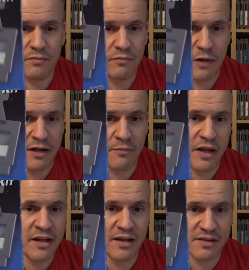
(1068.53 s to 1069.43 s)
random
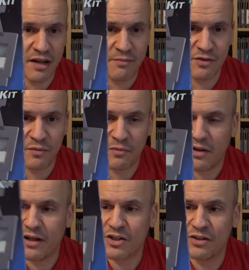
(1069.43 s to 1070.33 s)
NES games from
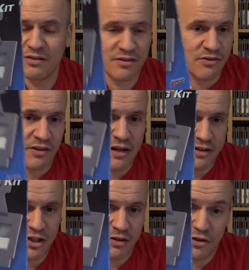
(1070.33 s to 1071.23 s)
collections, there's a lot
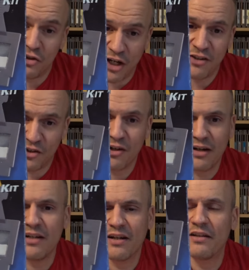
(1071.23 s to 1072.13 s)
of good chance you're going to
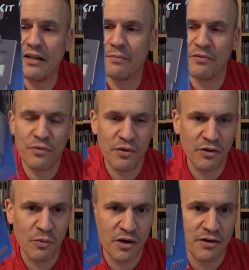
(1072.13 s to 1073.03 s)
need to clean it before it'll
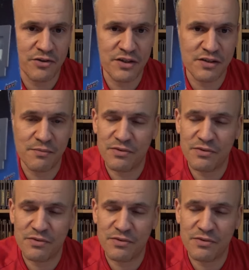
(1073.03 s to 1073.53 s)
work in your system.